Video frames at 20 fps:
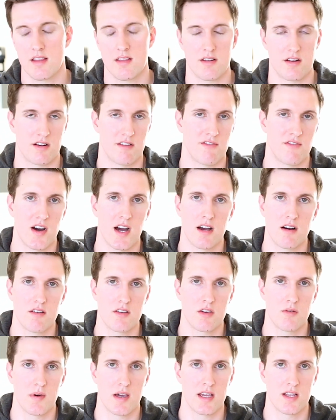they're going to file
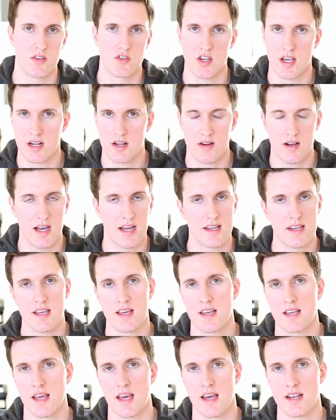you in, check your
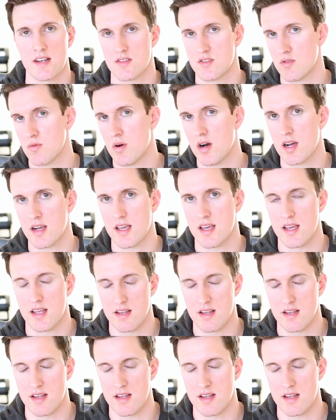ID again as you walk in,